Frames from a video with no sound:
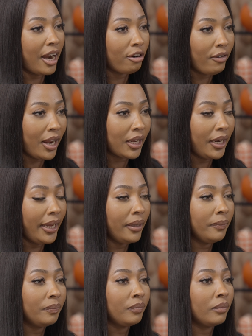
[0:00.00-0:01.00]

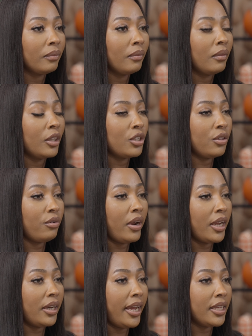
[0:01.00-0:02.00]
directly to the
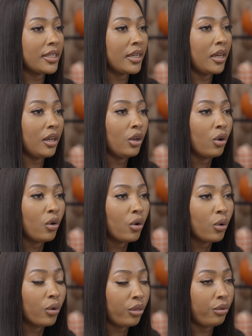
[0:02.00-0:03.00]
regulator
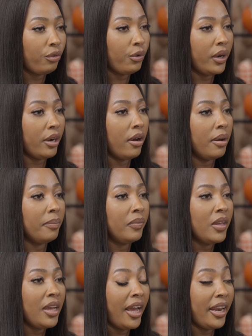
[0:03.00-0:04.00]
or through an arm.
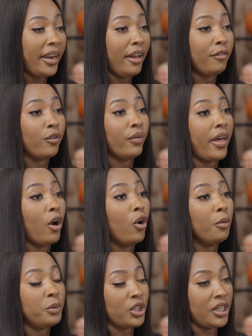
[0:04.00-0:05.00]
And therefore that
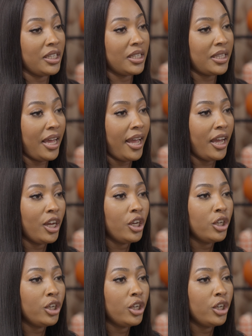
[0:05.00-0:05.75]
option is there